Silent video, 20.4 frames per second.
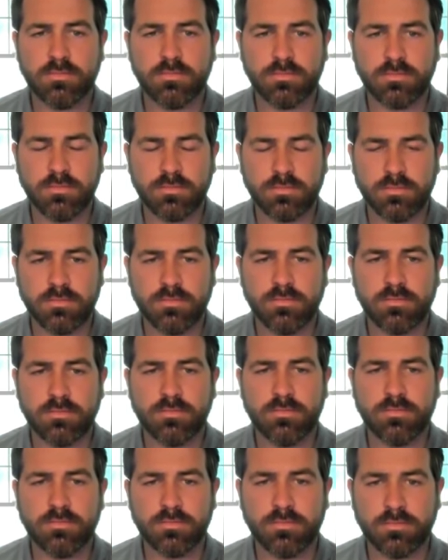
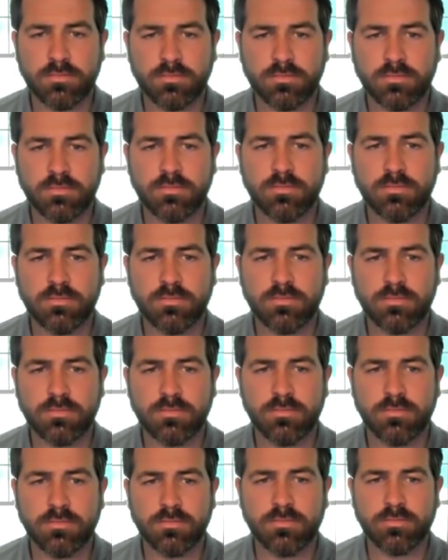
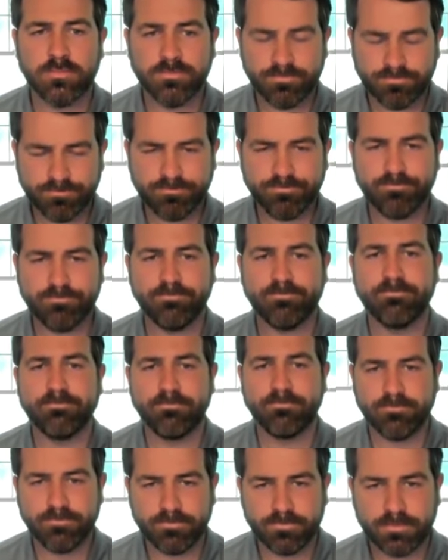
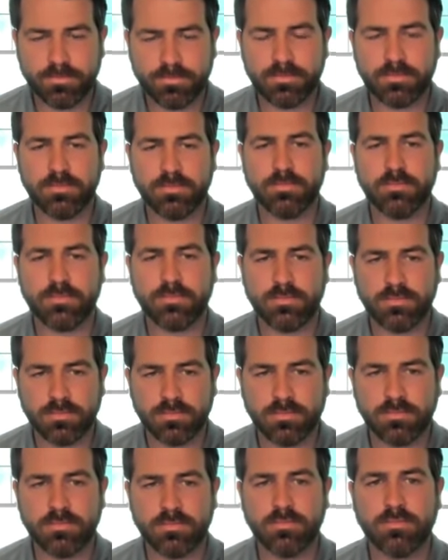
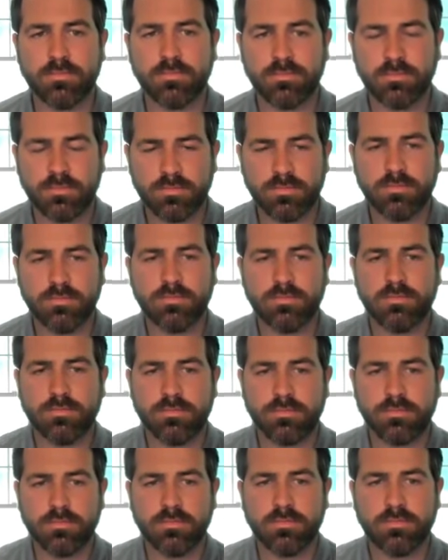
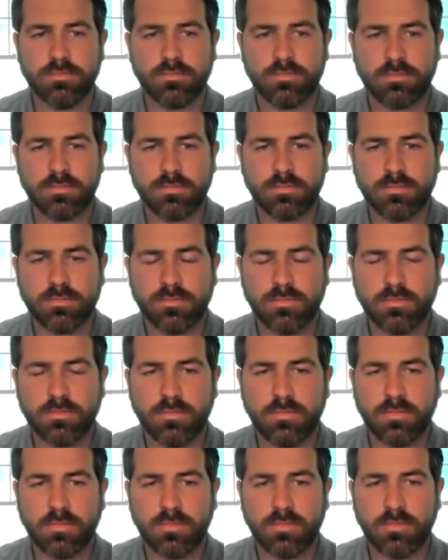
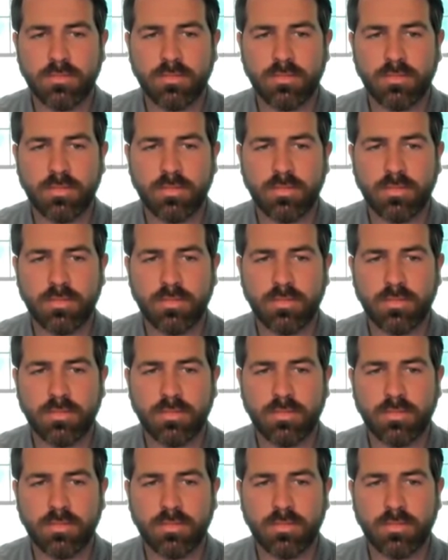(silent)